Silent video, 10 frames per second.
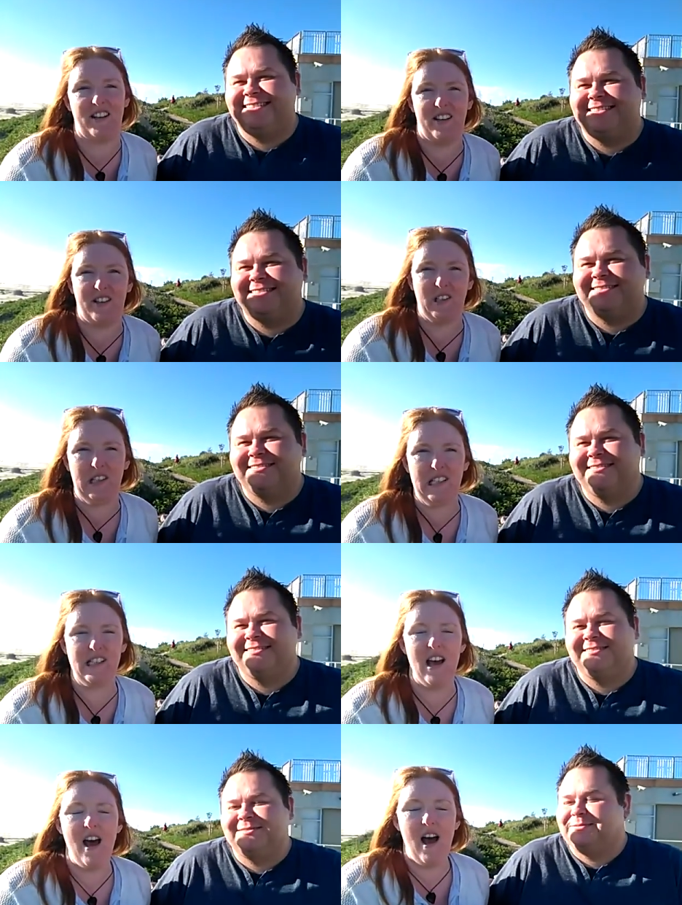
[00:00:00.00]
Speaker 1: on our course.
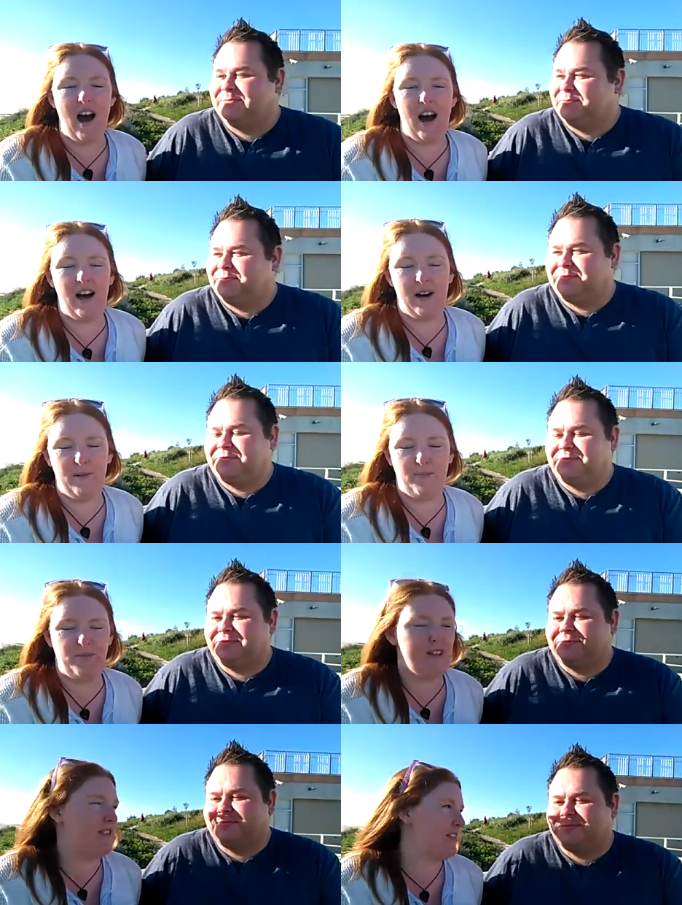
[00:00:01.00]

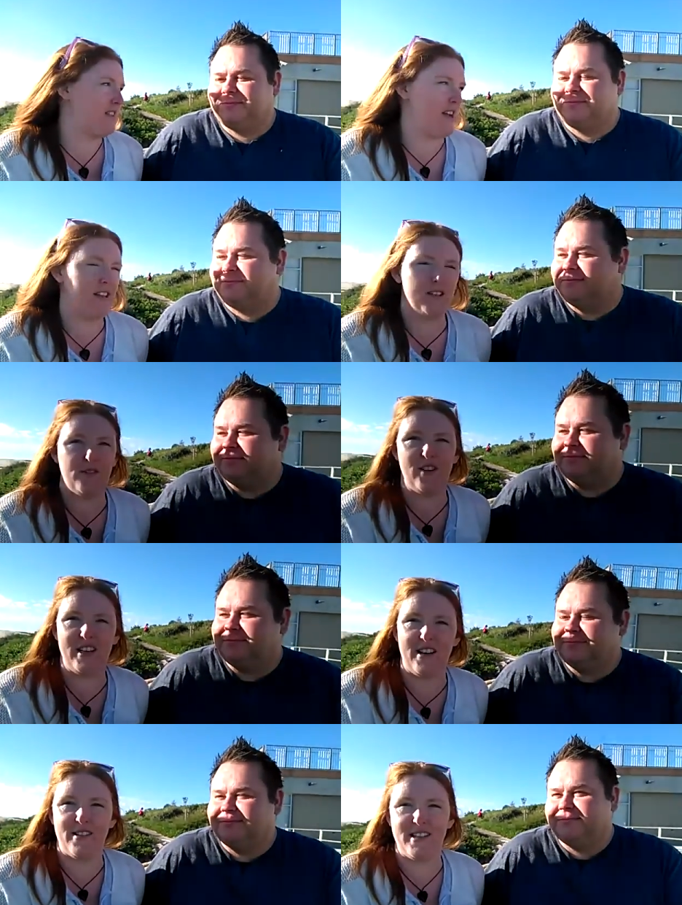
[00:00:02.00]
This is Nathan's
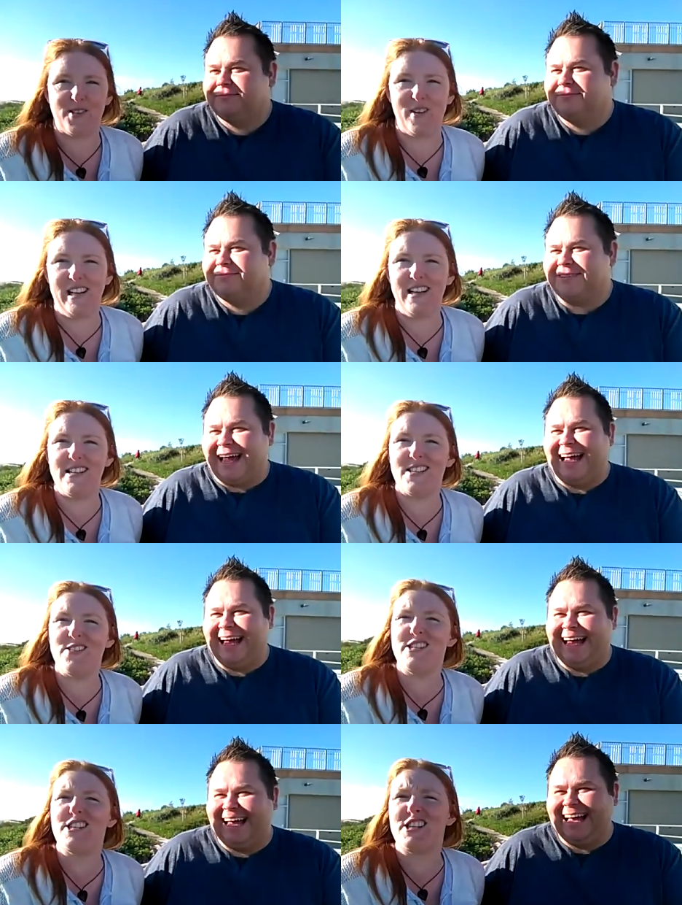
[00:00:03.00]
video this week. This
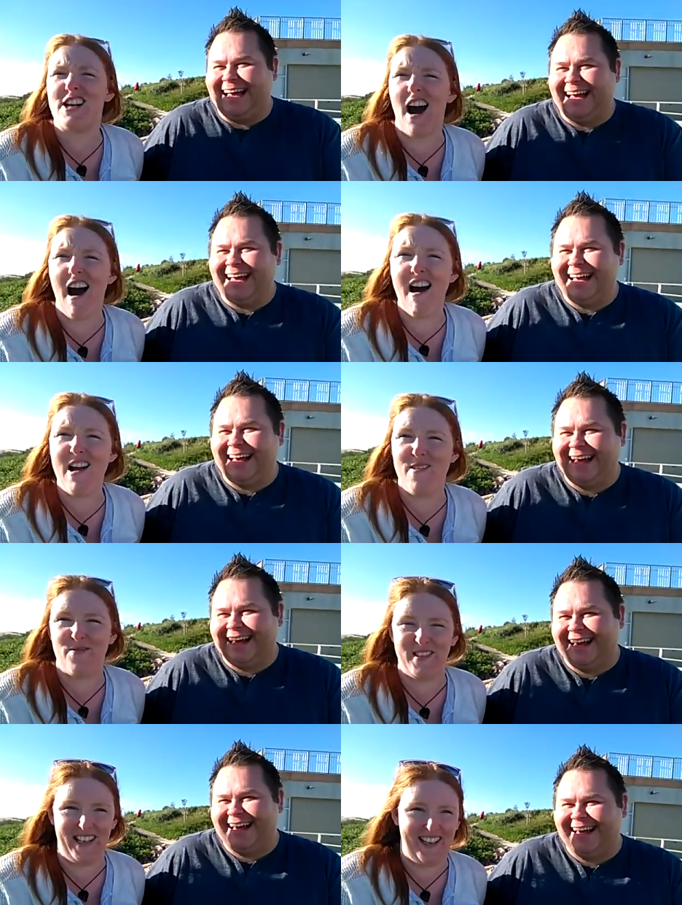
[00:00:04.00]
is
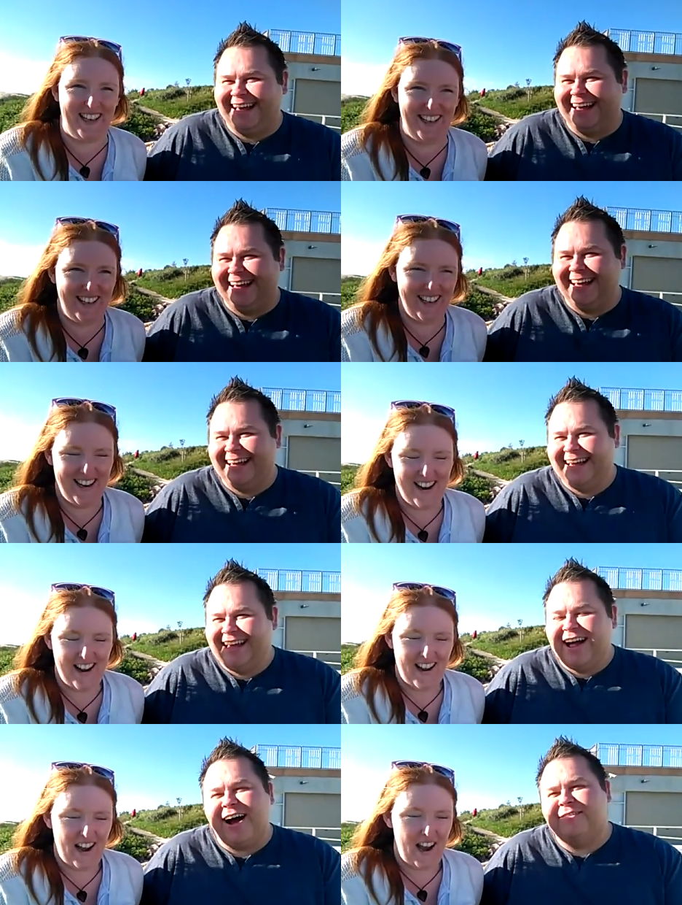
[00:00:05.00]
Skyped.
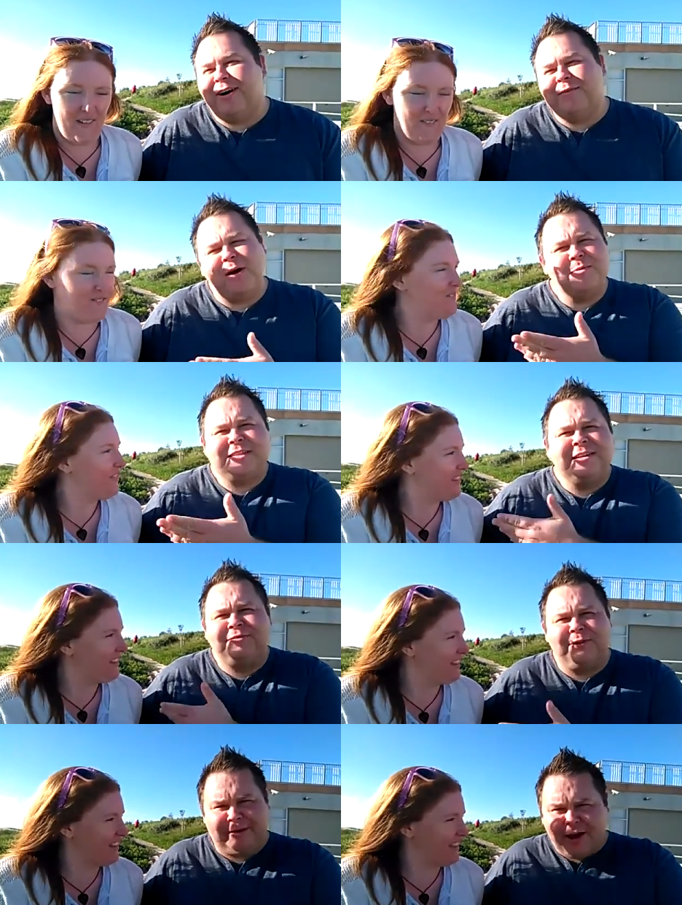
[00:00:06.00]
Speaker 2: I was
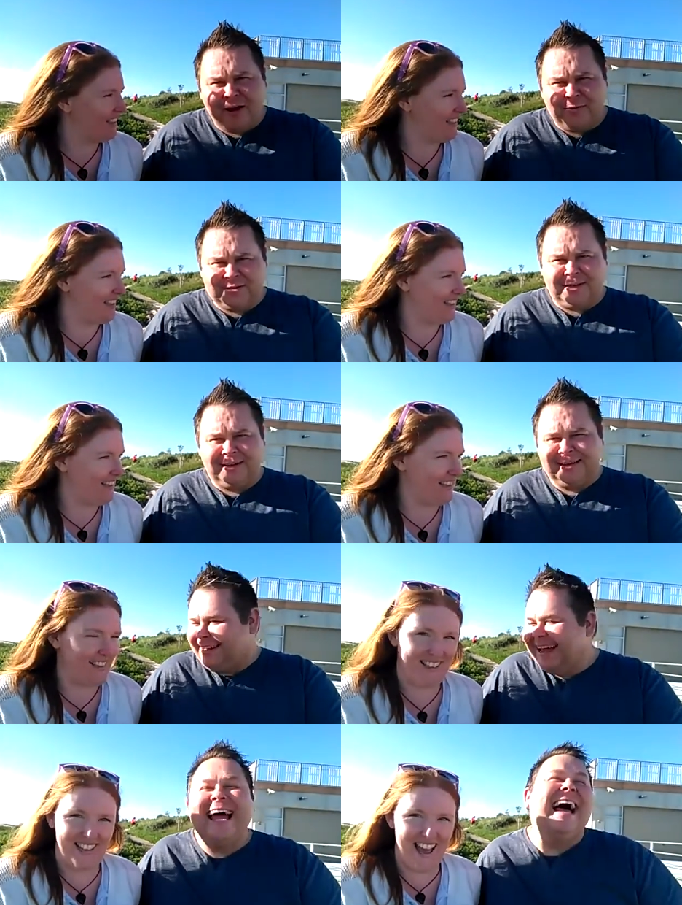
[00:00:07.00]
interviewing her, wasn't I?
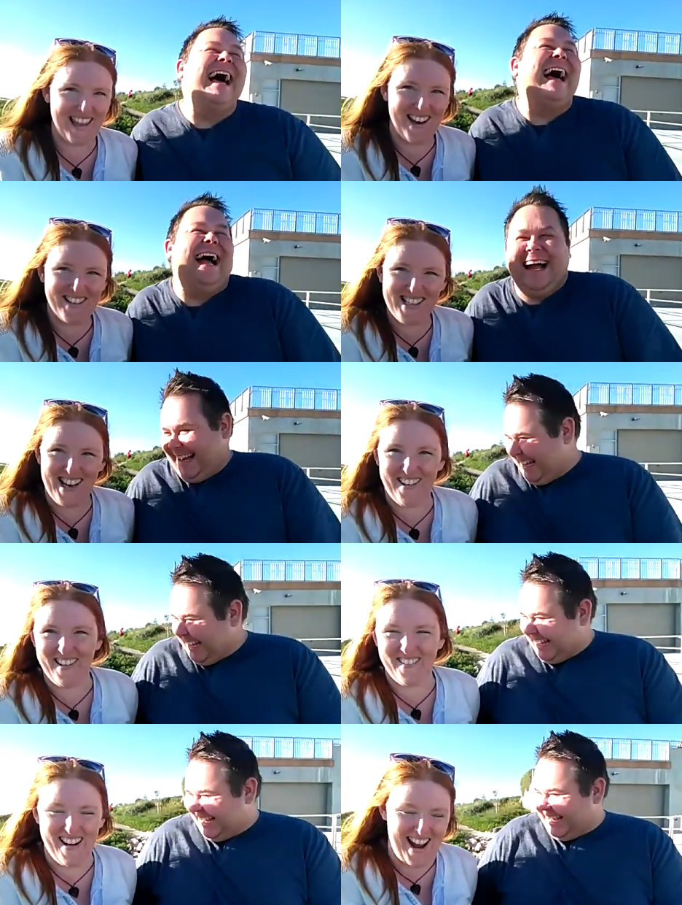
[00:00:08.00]
Yeah, that's how it